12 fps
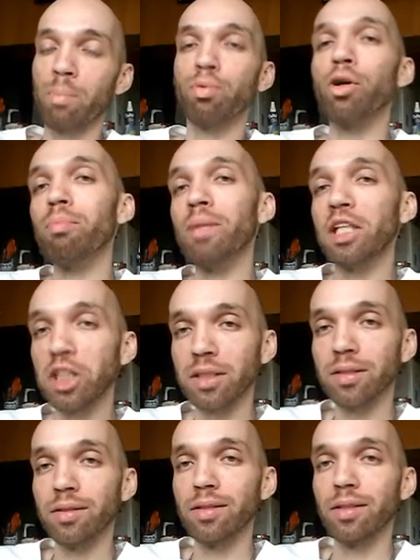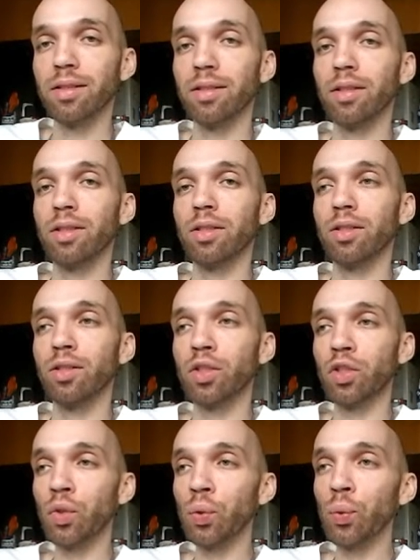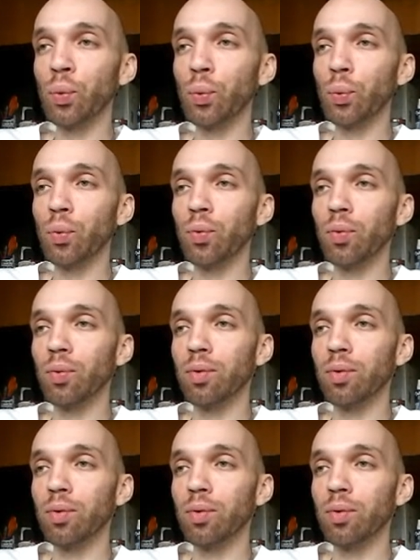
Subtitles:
permission to